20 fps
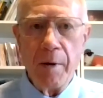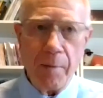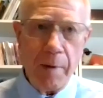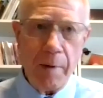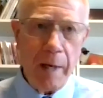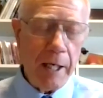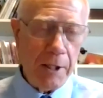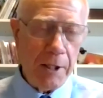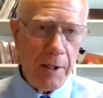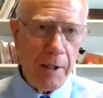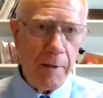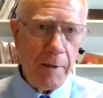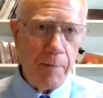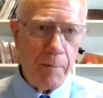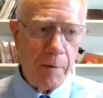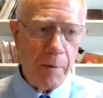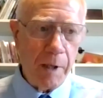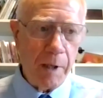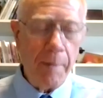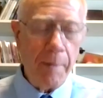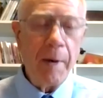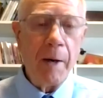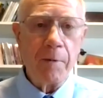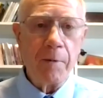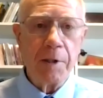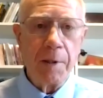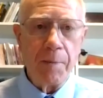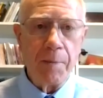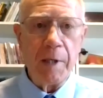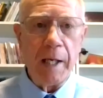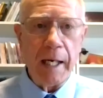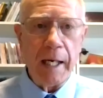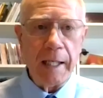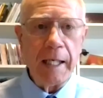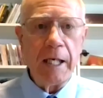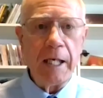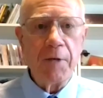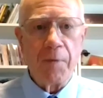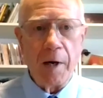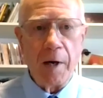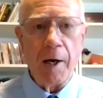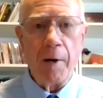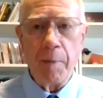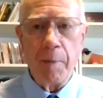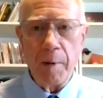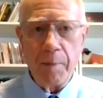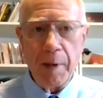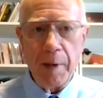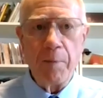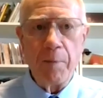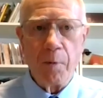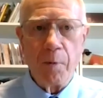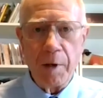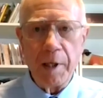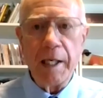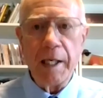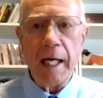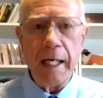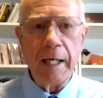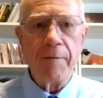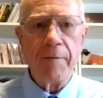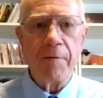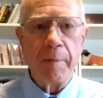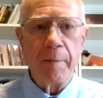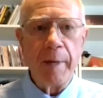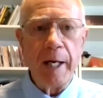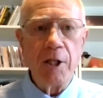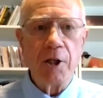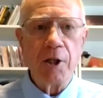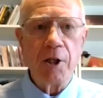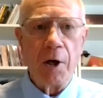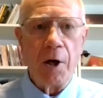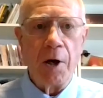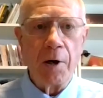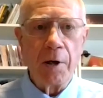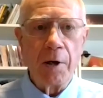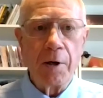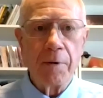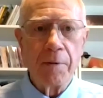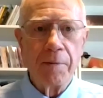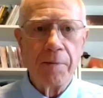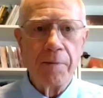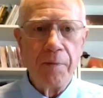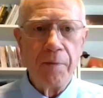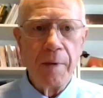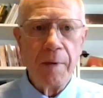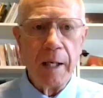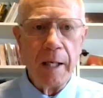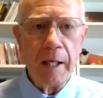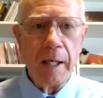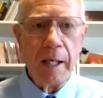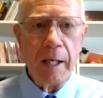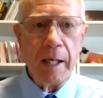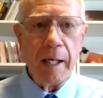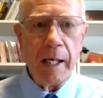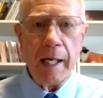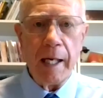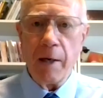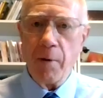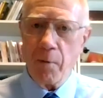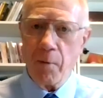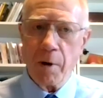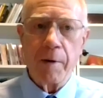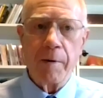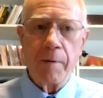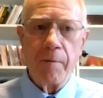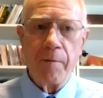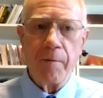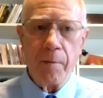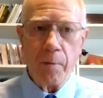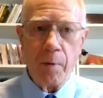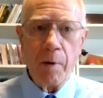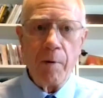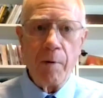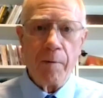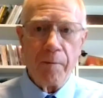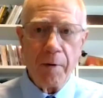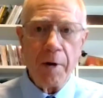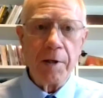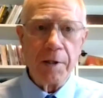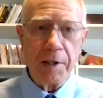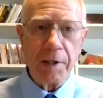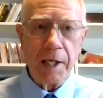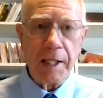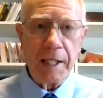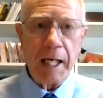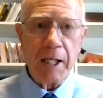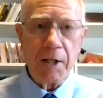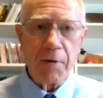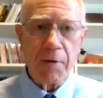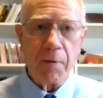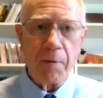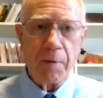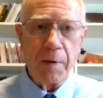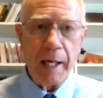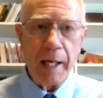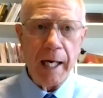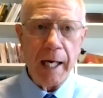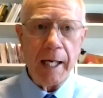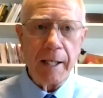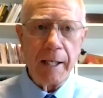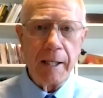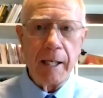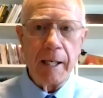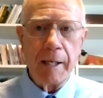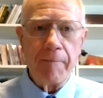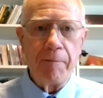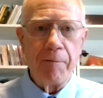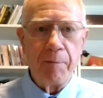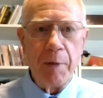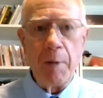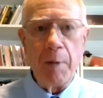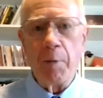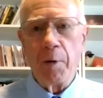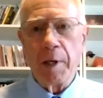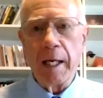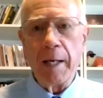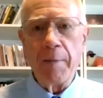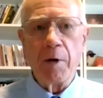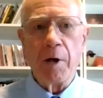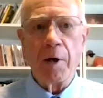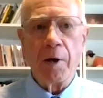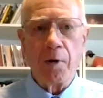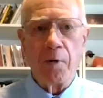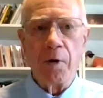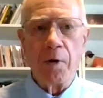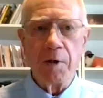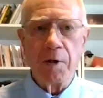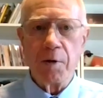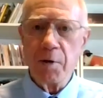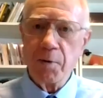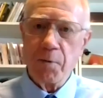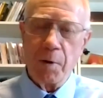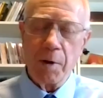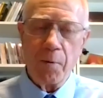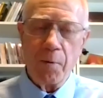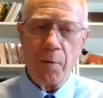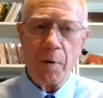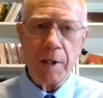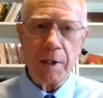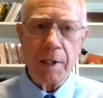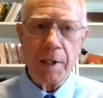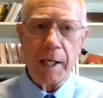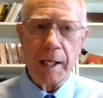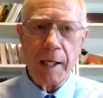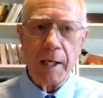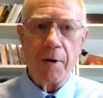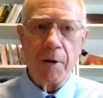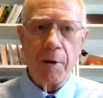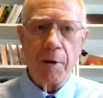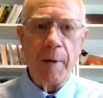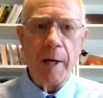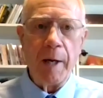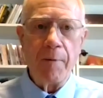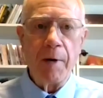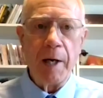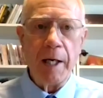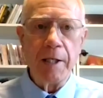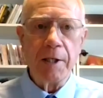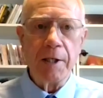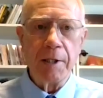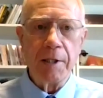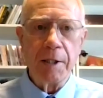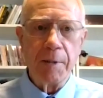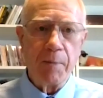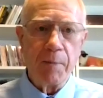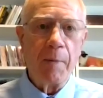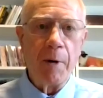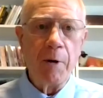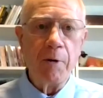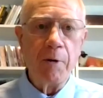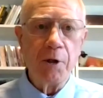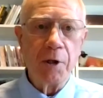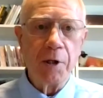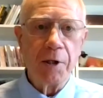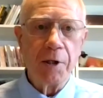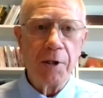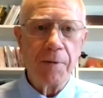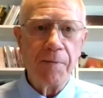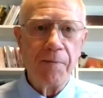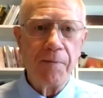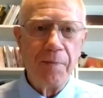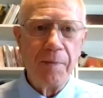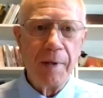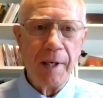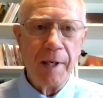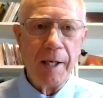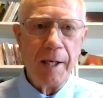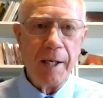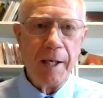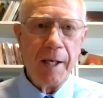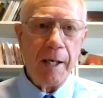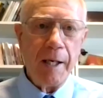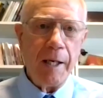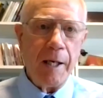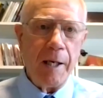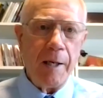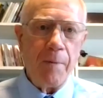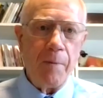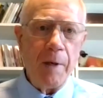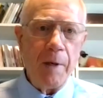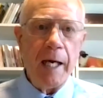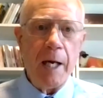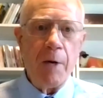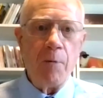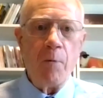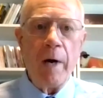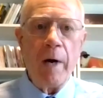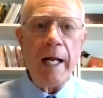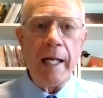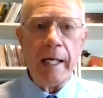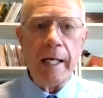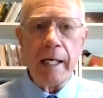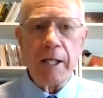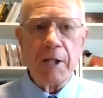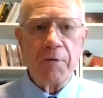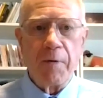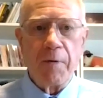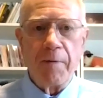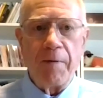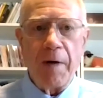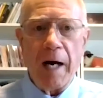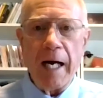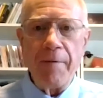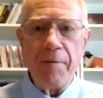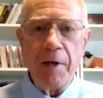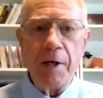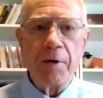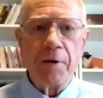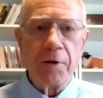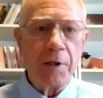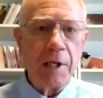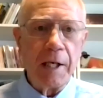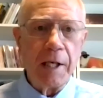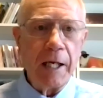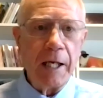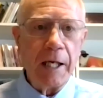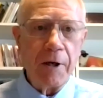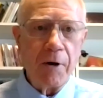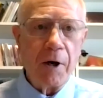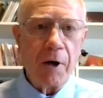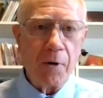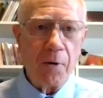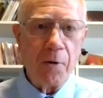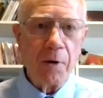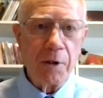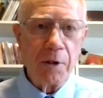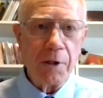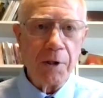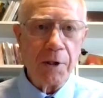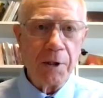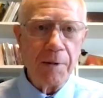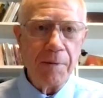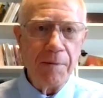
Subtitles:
we actually came up with some techniques for helping people retain information longer. And it worked. We were very successful with that. People came to our courses were the ones getting all the pay raises and promotions. And we had waiting lists for 5 years to get into our courses